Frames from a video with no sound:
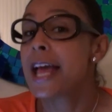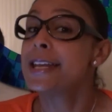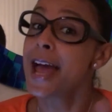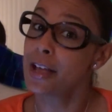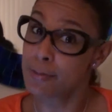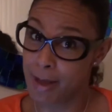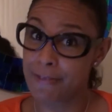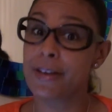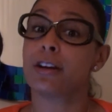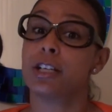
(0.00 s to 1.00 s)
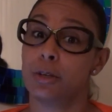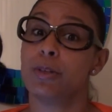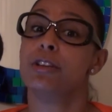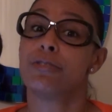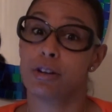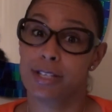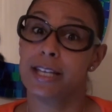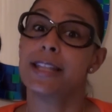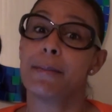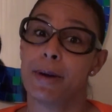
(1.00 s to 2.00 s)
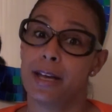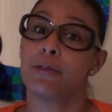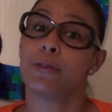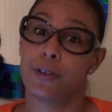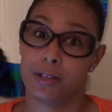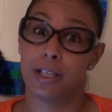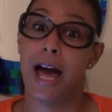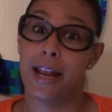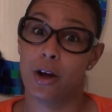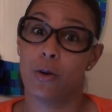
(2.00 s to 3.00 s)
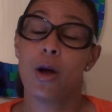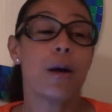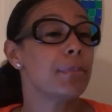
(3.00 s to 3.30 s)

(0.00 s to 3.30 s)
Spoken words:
Now, you may feel good when you first get that money from the lotto,